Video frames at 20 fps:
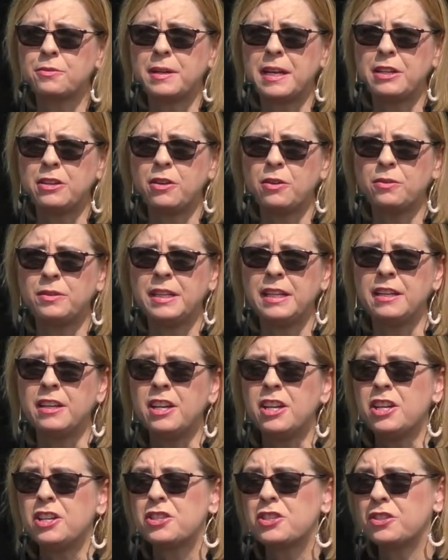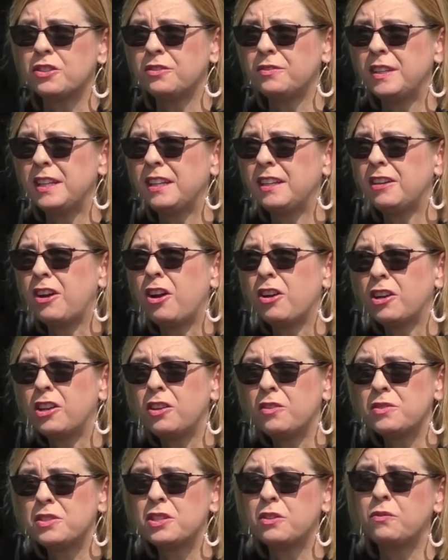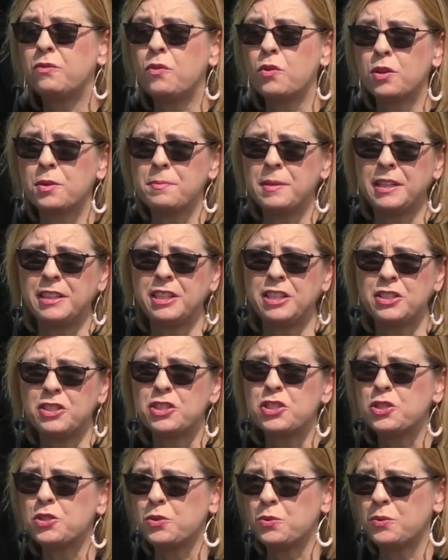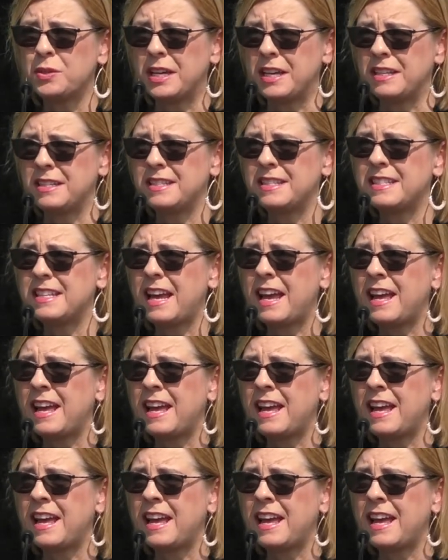Rainone, serving close to 4 million students.